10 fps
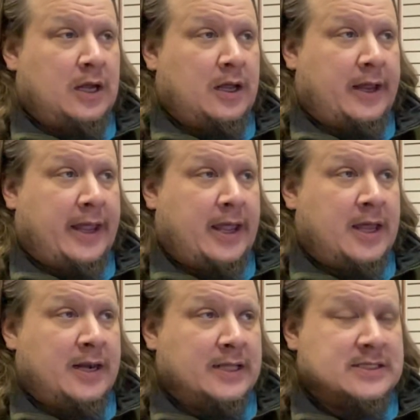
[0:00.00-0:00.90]

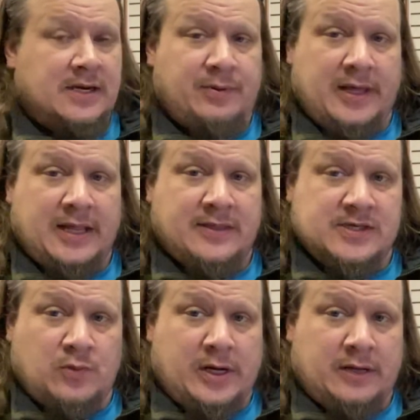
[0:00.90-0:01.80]
and instead of playing it this
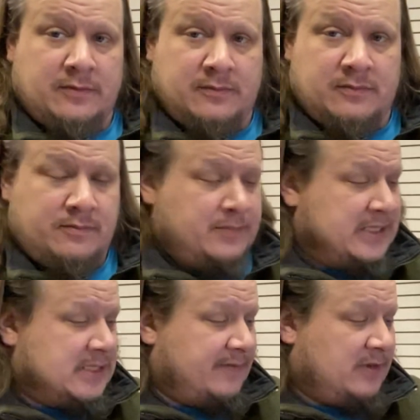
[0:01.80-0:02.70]
way,
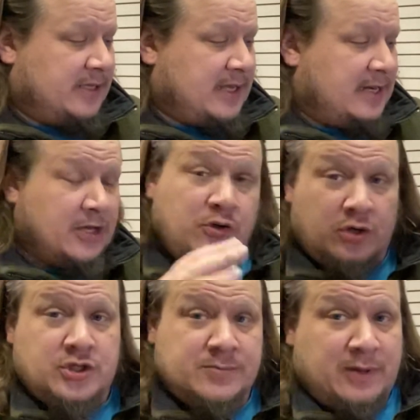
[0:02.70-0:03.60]
B7 like that. Now you
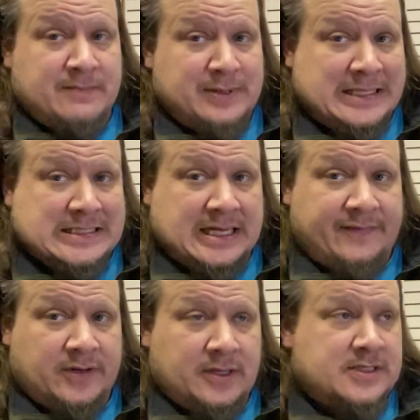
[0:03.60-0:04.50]
could just play
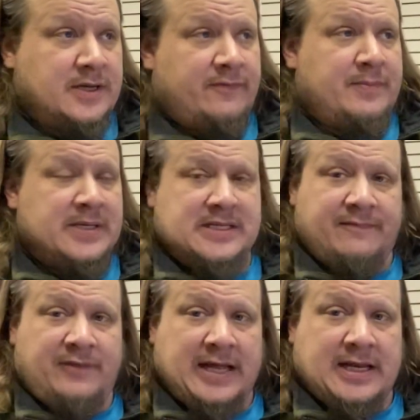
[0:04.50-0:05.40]
B7 instead of a B7
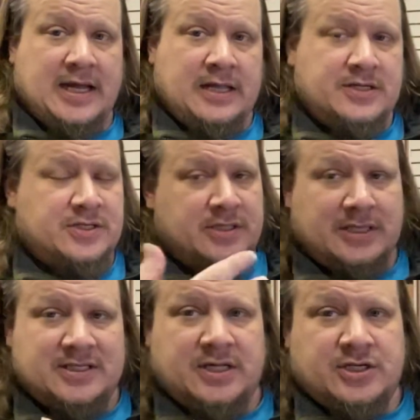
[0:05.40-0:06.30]
flat 9. It's just an
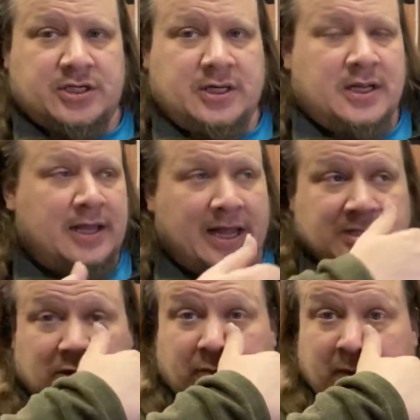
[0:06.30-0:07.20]
extension, adds a
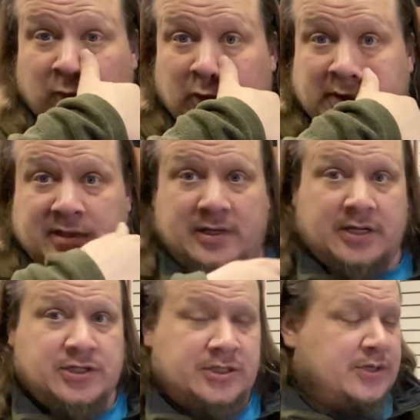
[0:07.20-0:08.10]
little bit more
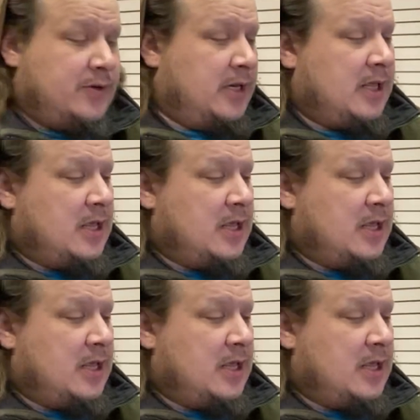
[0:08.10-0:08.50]
tension to it.